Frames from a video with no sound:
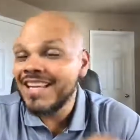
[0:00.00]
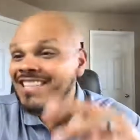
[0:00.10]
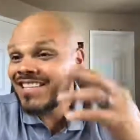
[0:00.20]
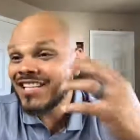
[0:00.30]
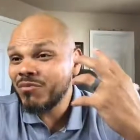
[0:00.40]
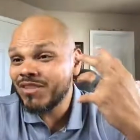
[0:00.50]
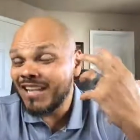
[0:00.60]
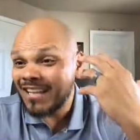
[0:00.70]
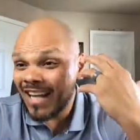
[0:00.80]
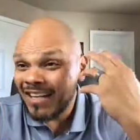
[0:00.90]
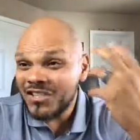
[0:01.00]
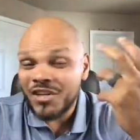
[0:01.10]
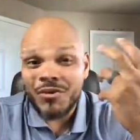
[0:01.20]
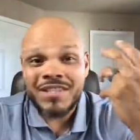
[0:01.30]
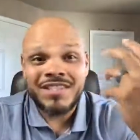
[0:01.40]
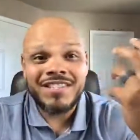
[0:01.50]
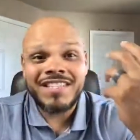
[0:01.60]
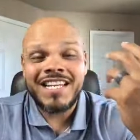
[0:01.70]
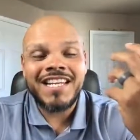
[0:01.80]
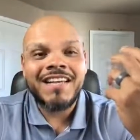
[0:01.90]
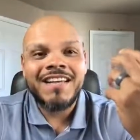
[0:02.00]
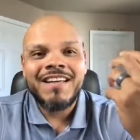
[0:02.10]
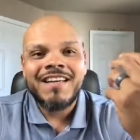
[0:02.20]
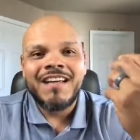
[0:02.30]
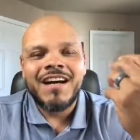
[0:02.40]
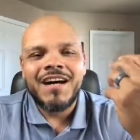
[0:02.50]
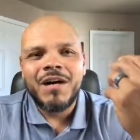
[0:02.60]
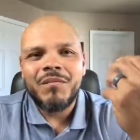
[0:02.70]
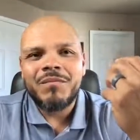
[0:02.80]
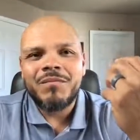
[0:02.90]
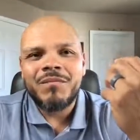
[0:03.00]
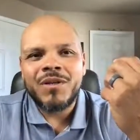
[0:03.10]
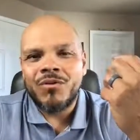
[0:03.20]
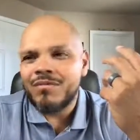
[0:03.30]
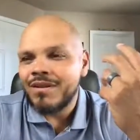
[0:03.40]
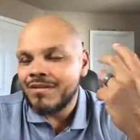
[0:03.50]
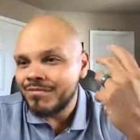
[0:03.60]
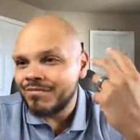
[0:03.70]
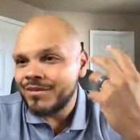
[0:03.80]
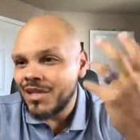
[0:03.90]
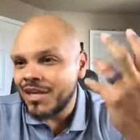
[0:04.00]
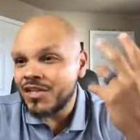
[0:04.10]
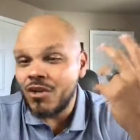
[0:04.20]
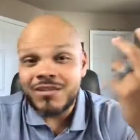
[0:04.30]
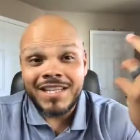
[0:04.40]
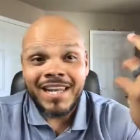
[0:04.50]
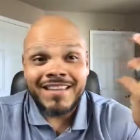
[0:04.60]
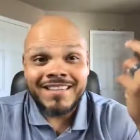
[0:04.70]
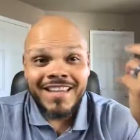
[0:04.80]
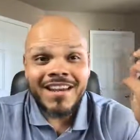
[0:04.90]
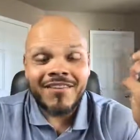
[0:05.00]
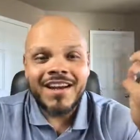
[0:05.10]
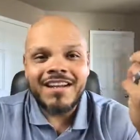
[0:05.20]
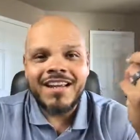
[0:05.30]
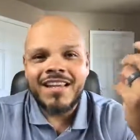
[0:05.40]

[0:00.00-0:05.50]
That's that's what a lot of Generation Z, uh, you know, young adults and kids think, right?